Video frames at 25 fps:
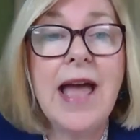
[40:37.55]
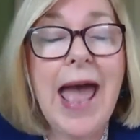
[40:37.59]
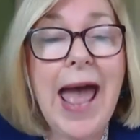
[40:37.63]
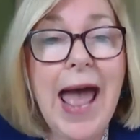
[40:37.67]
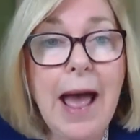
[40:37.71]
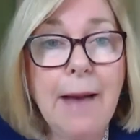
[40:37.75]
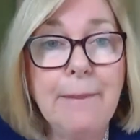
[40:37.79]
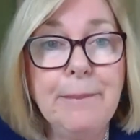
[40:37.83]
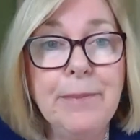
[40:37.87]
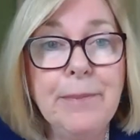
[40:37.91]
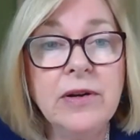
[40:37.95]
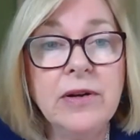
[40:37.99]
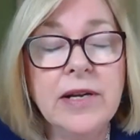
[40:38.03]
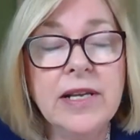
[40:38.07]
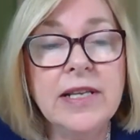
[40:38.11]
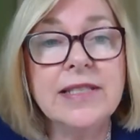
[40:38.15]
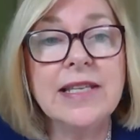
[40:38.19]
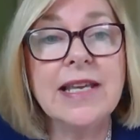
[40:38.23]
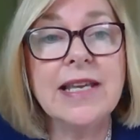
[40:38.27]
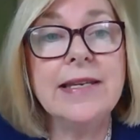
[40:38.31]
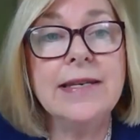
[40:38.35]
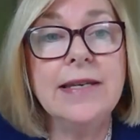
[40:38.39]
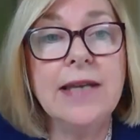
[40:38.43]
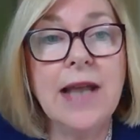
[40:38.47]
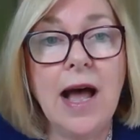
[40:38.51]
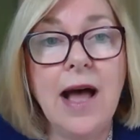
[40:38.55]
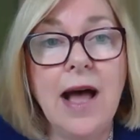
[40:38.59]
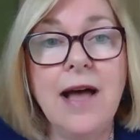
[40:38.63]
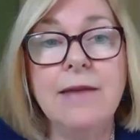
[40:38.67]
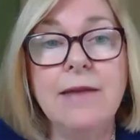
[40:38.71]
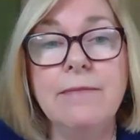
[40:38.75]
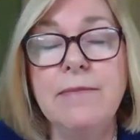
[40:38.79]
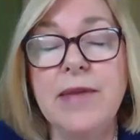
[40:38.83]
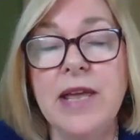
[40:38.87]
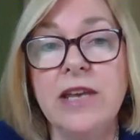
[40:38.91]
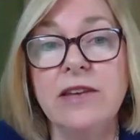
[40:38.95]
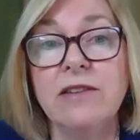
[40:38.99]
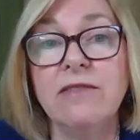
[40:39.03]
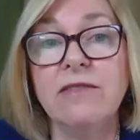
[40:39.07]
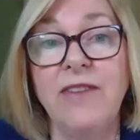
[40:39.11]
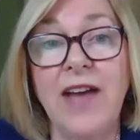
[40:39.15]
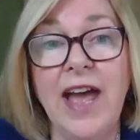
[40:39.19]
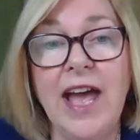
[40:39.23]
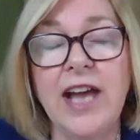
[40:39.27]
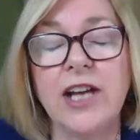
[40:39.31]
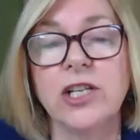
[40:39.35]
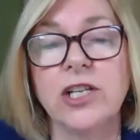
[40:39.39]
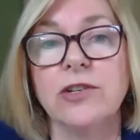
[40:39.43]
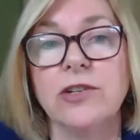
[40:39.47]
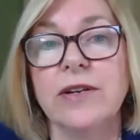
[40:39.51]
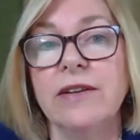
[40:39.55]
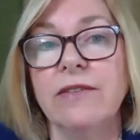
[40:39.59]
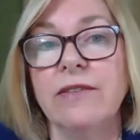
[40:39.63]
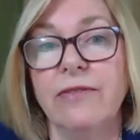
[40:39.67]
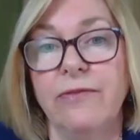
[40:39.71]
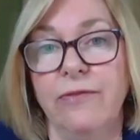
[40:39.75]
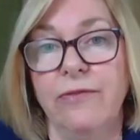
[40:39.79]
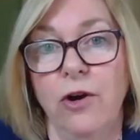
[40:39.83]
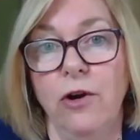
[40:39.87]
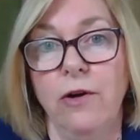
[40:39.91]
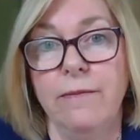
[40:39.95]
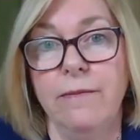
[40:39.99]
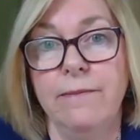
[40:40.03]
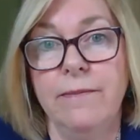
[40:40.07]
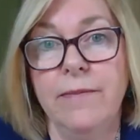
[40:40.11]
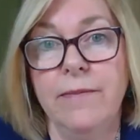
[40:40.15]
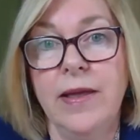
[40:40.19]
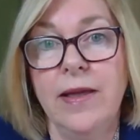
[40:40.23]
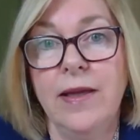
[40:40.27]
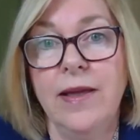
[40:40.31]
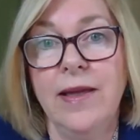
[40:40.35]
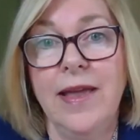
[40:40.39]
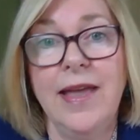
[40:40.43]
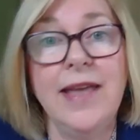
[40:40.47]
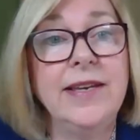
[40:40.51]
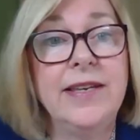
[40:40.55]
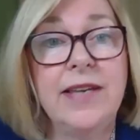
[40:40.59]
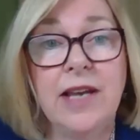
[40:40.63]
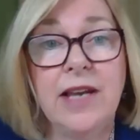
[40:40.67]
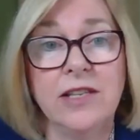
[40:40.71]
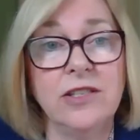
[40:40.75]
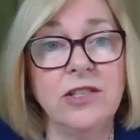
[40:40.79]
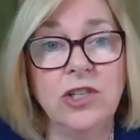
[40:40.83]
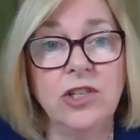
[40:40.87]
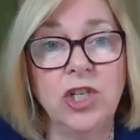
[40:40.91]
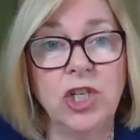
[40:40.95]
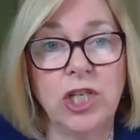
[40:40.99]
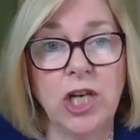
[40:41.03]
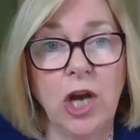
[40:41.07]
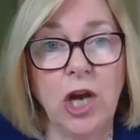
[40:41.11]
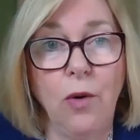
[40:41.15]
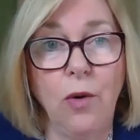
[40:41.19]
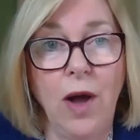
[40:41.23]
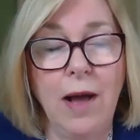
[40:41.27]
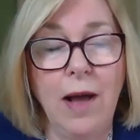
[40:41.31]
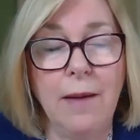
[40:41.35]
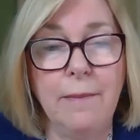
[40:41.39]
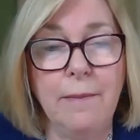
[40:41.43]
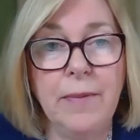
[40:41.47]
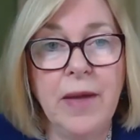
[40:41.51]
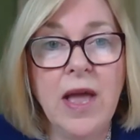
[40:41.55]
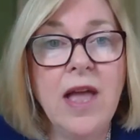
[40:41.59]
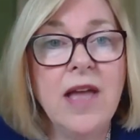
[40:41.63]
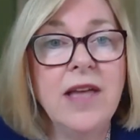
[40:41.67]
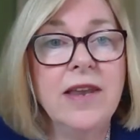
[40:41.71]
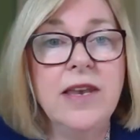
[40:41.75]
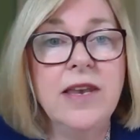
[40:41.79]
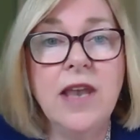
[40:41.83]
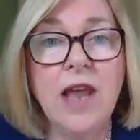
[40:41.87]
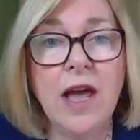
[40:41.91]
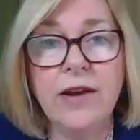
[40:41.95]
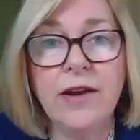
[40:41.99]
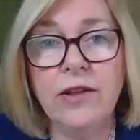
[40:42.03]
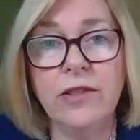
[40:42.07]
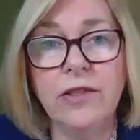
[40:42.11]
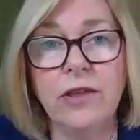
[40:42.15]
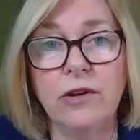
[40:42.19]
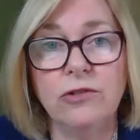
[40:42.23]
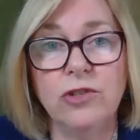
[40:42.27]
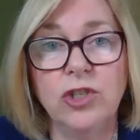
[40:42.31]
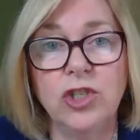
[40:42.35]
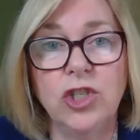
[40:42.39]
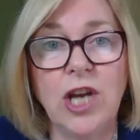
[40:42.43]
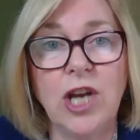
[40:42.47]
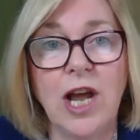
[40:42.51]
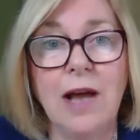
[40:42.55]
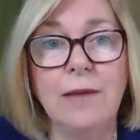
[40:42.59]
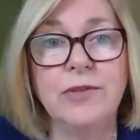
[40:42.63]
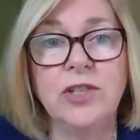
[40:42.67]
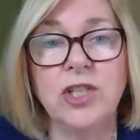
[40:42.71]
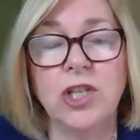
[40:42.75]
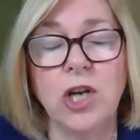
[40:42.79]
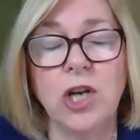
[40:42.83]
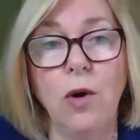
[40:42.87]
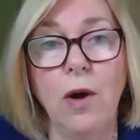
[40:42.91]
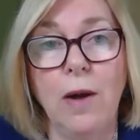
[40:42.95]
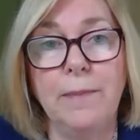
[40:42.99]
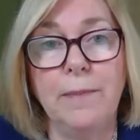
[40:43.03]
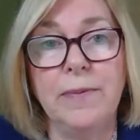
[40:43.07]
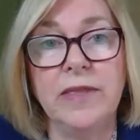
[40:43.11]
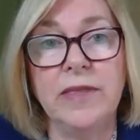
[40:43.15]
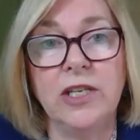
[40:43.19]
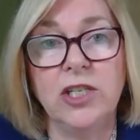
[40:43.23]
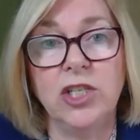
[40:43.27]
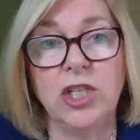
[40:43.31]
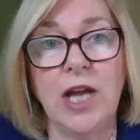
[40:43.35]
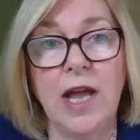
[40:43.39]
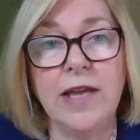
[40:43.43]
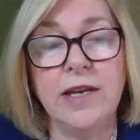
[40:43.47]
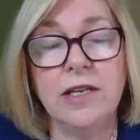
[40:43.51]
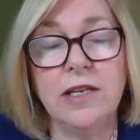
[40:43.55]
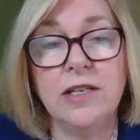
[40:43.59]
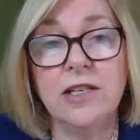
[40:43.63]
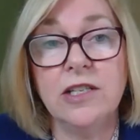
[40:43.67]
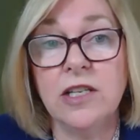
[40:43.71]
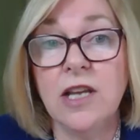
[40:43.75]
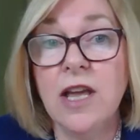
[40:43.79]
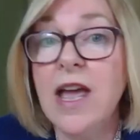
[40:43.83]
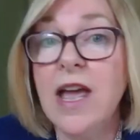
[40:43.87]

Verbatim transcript: Apple is a non manufacturing firm, it doesn't show up. None of those jobs show up in the China.